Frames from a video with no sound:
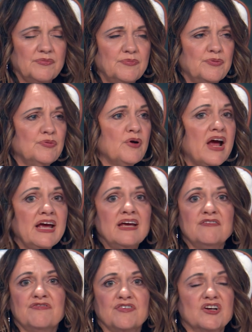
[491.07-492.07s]

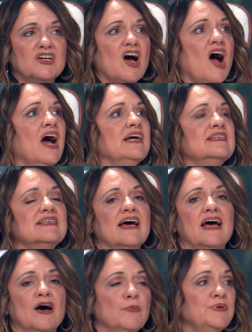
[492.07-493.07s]
praying for God to
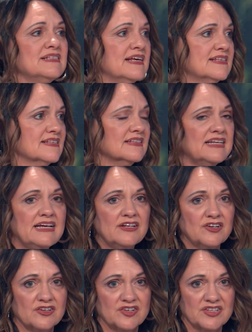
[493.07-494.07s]
help us as
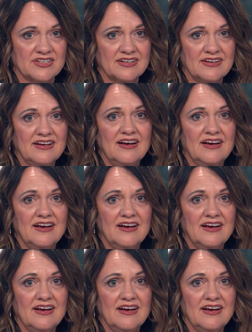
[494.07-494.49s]
leaders,